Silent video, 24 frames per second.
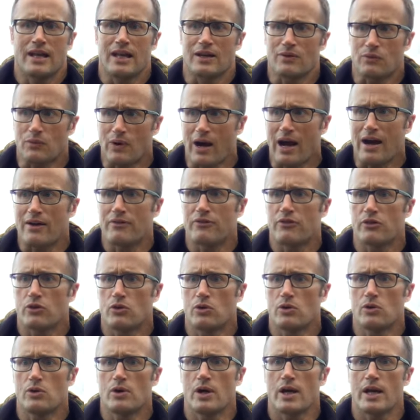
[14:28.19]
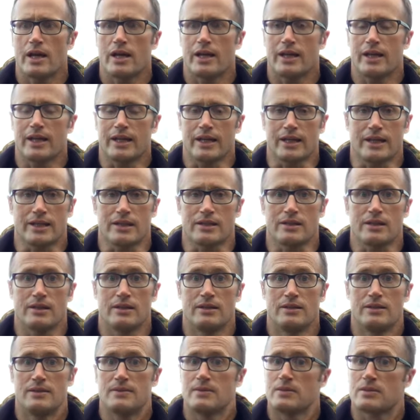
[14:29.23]
and raffle
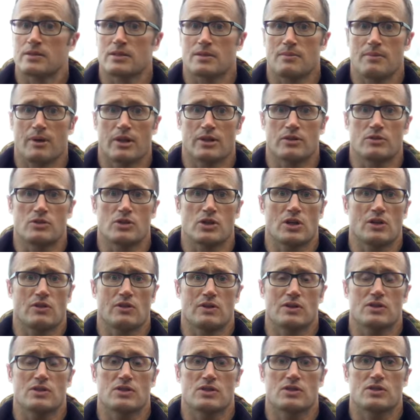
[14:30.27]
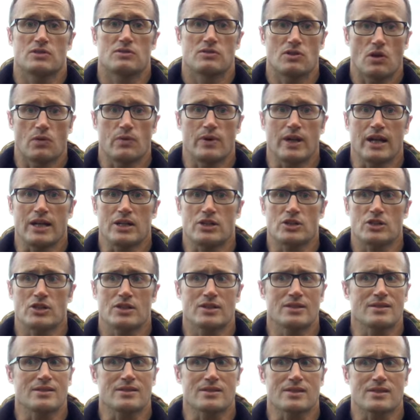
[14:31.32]
and some other generous
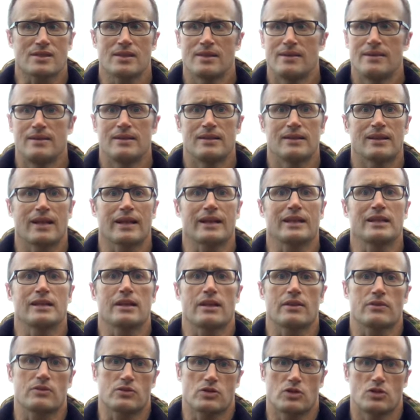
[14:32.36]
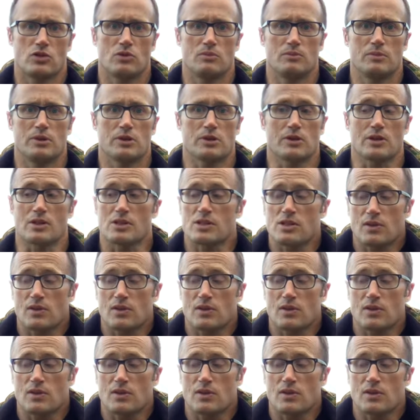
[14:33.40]
donations, like another $2 million.